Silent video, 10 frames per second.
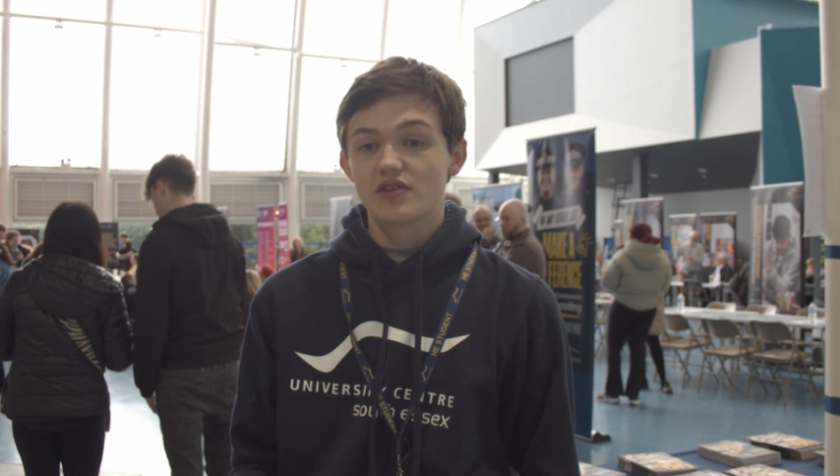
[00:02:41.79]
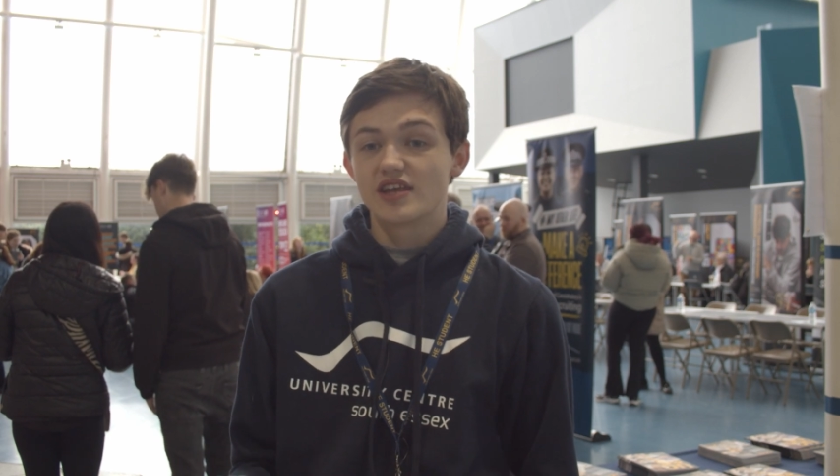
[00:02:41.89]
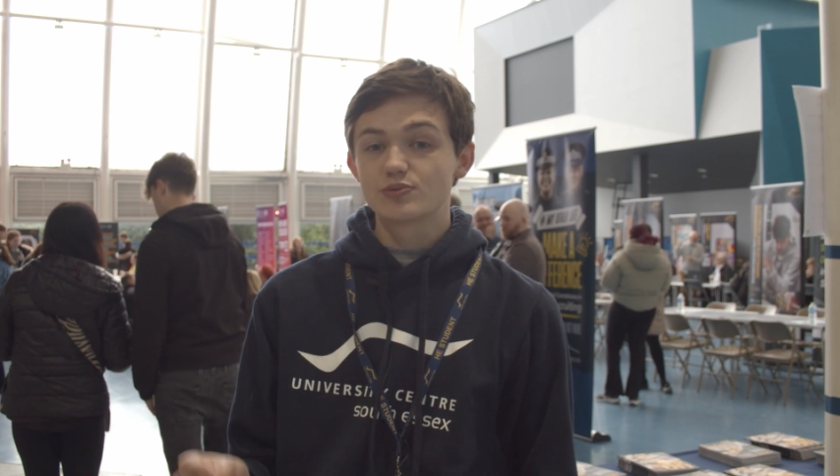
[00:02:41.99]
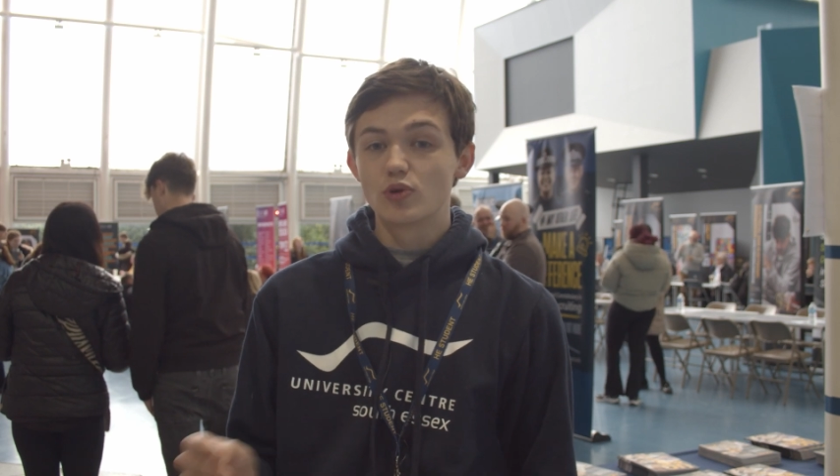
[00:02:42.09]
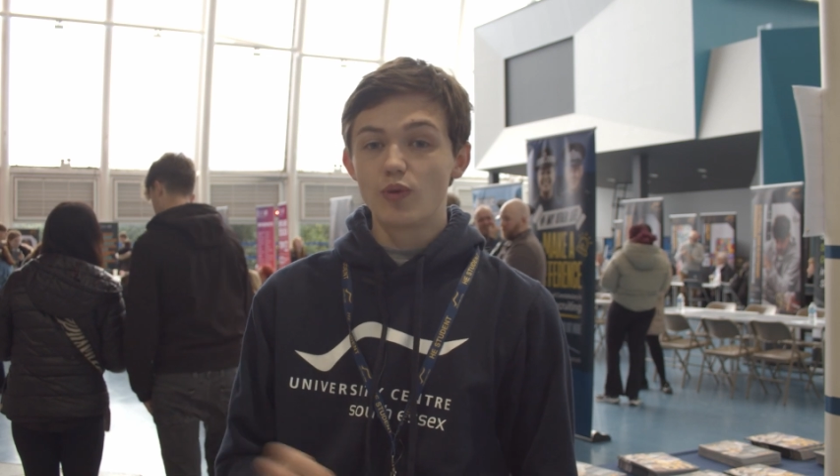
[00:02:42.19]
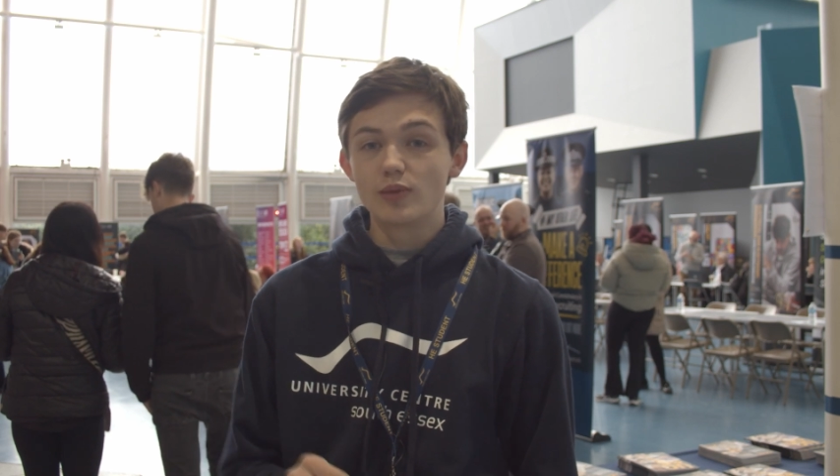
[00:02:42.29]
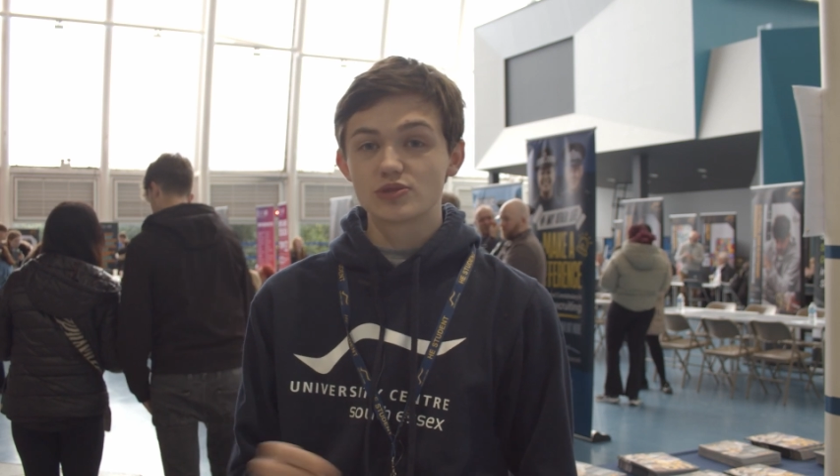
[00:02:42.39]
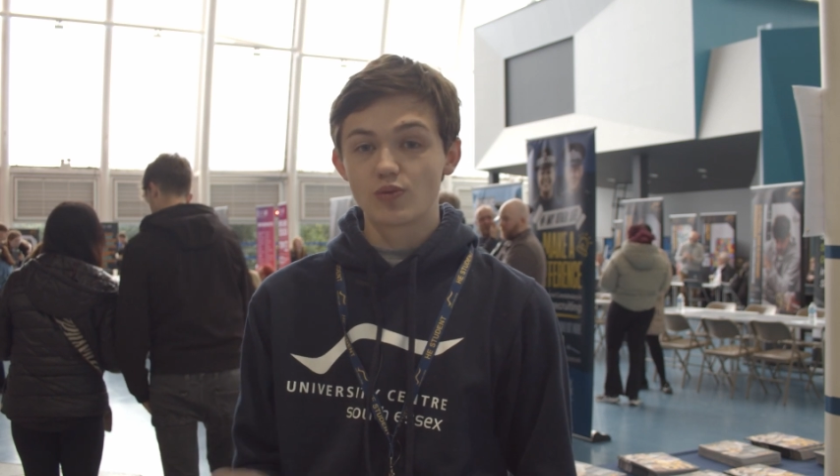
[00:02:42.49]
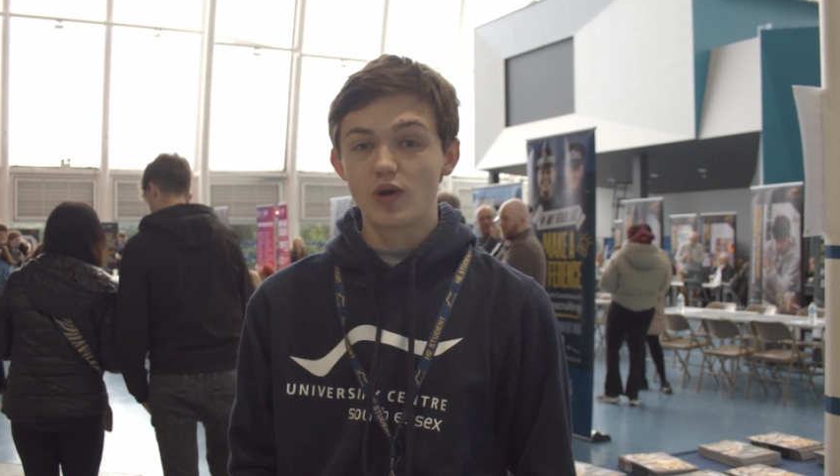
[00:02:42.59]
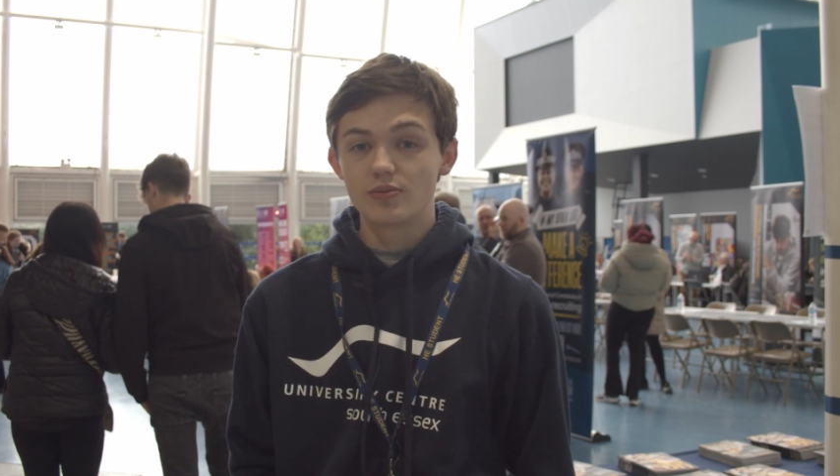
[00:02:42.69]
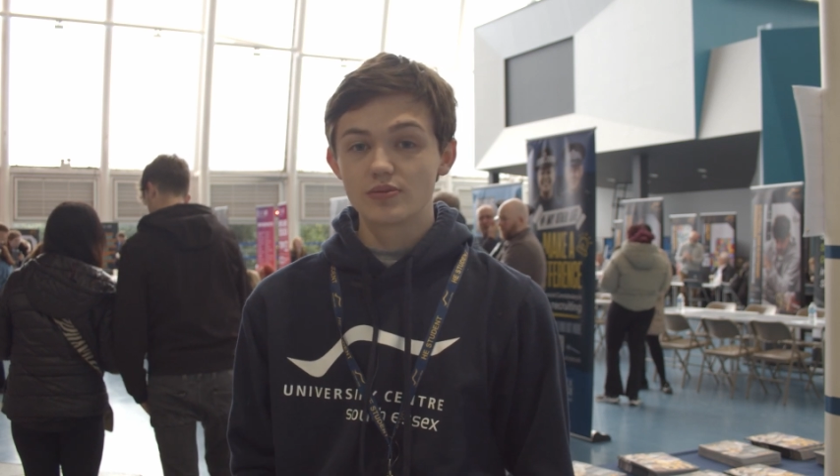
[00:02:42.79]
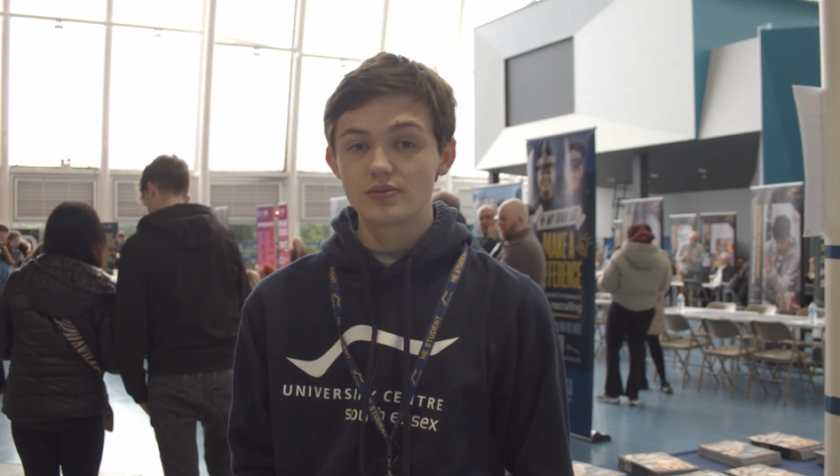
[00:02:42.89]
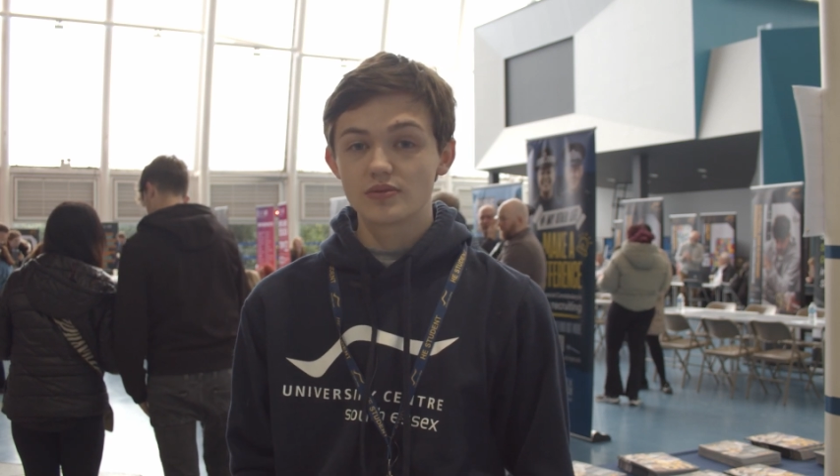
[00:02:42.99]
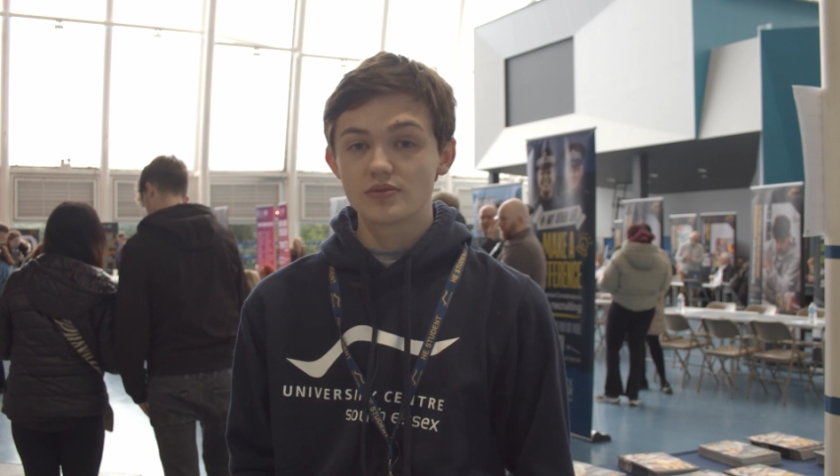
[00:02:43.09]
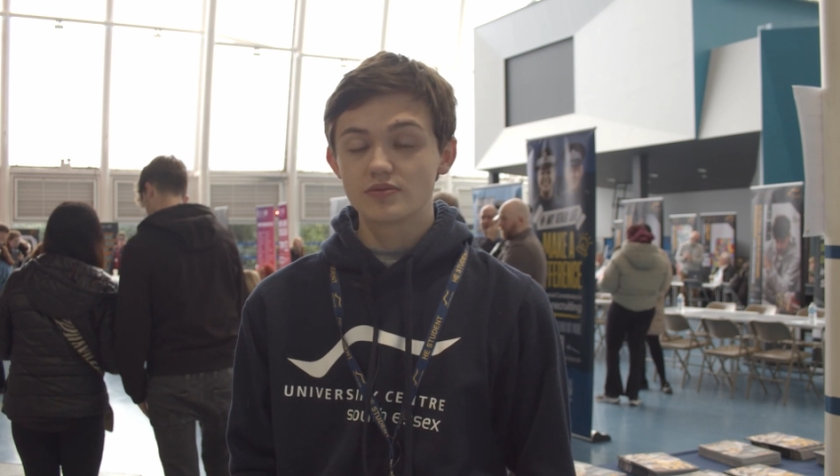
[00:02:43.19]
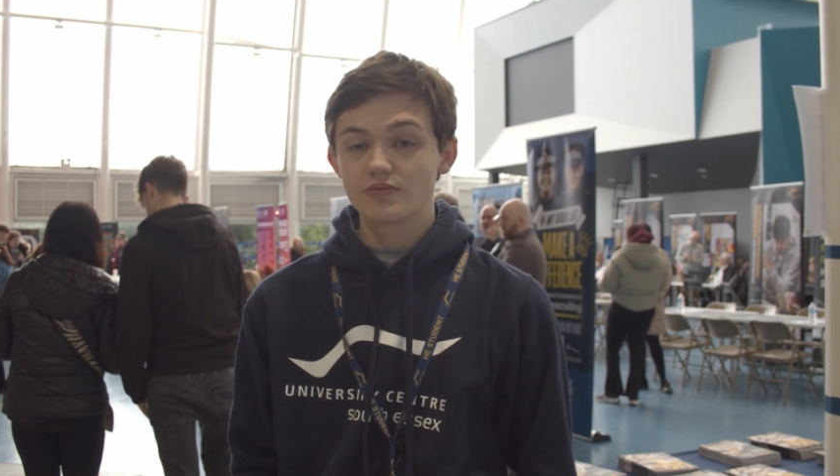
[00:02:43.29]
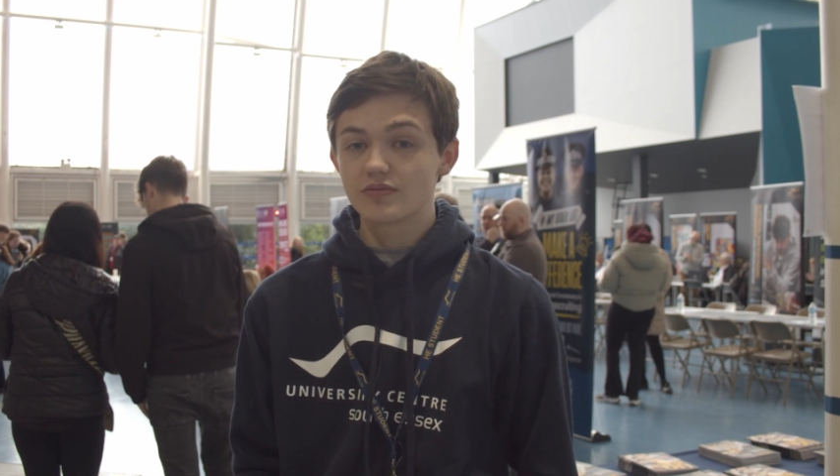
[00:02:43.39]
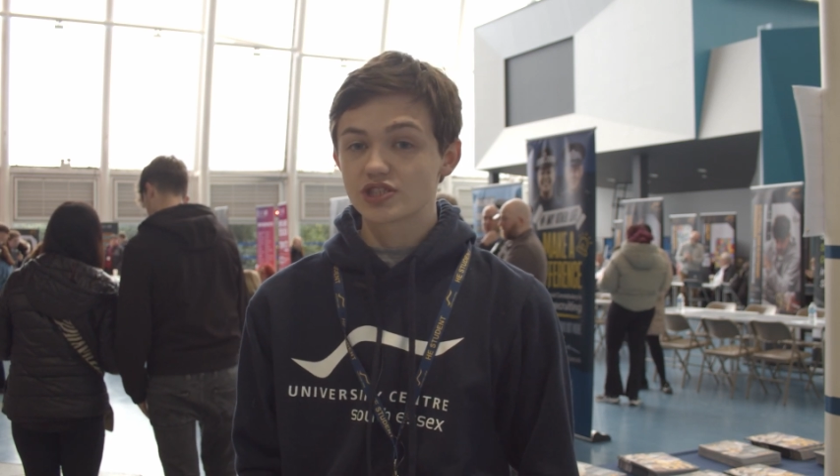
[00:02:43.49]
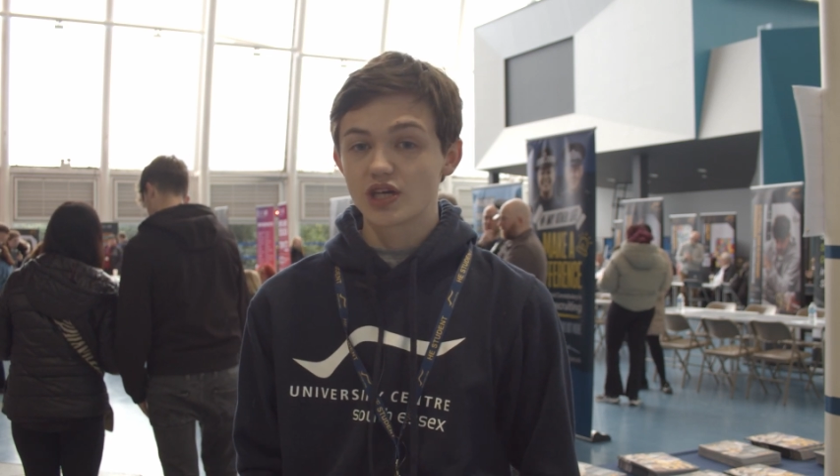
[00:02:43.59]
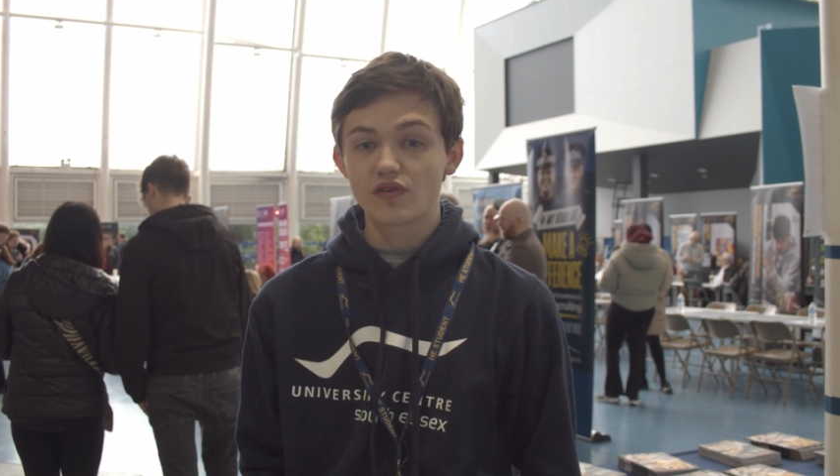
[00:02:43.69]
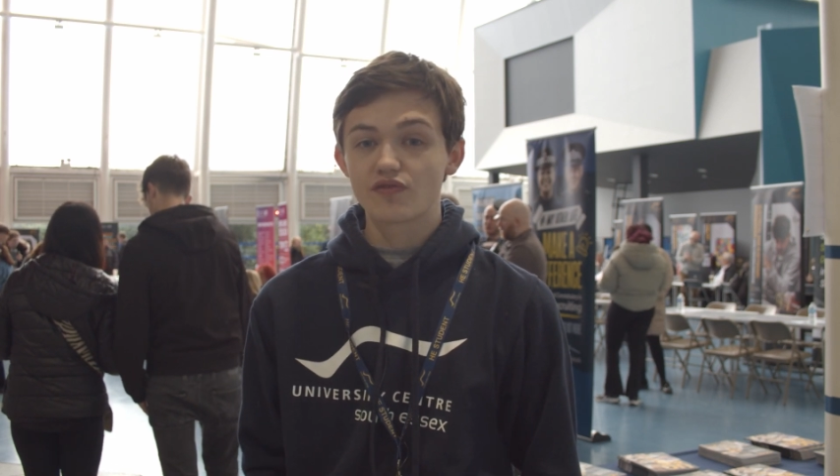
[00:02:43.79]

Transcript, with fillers: there's more one-to-one. So if you're